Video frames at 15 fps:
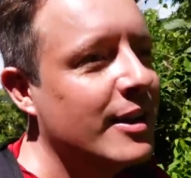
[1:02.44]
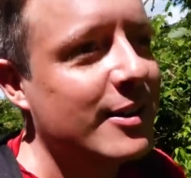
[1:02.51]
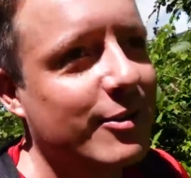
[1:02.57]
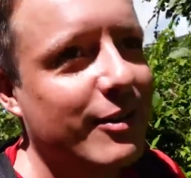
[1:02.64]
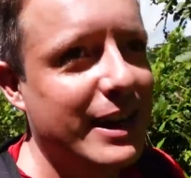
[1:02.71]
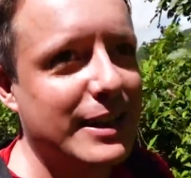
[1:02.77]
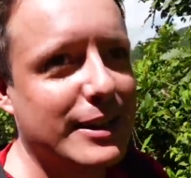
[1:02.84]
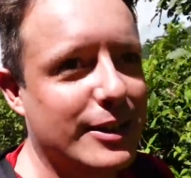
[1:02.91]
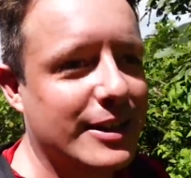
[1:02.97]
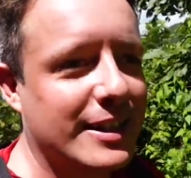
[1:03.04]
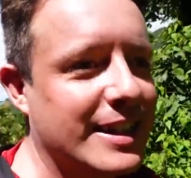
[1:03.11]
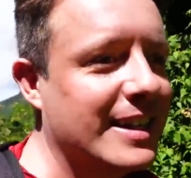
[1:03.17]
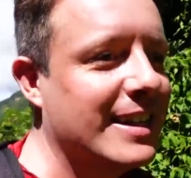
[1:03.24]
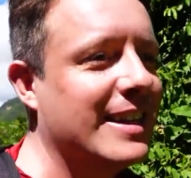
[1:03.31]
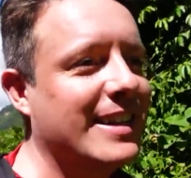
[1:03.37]
rained on,
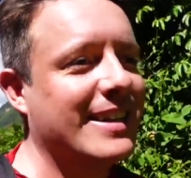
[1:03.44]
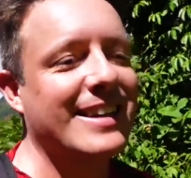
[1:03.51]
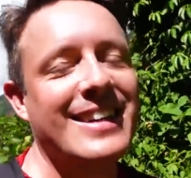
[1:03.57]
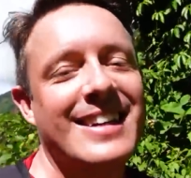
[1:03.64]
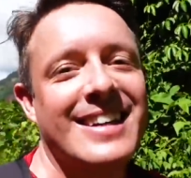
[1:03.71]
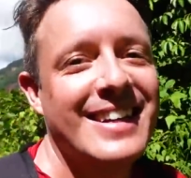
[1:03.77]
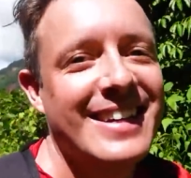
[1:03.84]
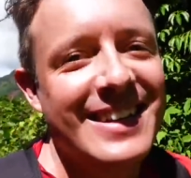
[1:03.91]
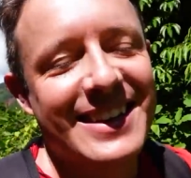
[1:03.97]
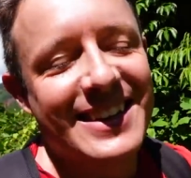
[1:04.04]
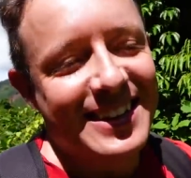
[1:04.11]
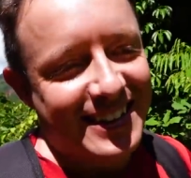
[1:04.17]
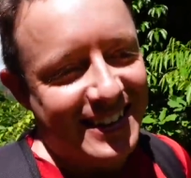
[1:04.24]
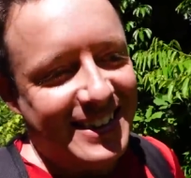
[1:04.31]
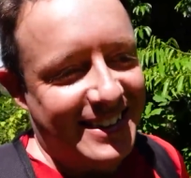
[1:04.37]
I
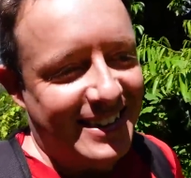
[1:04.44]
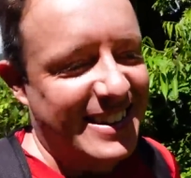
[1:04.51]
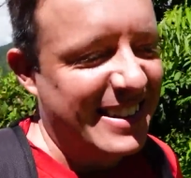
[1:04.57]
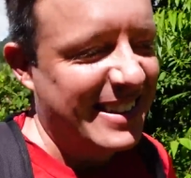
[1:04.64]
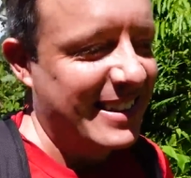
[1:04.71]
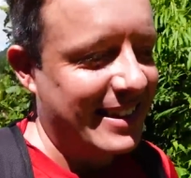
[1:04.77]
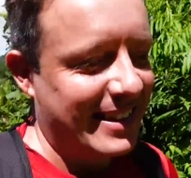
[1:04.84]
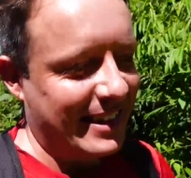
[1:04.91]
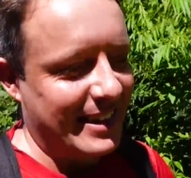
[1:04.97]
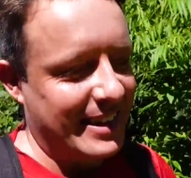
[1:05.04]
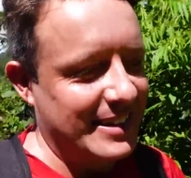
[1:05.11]
think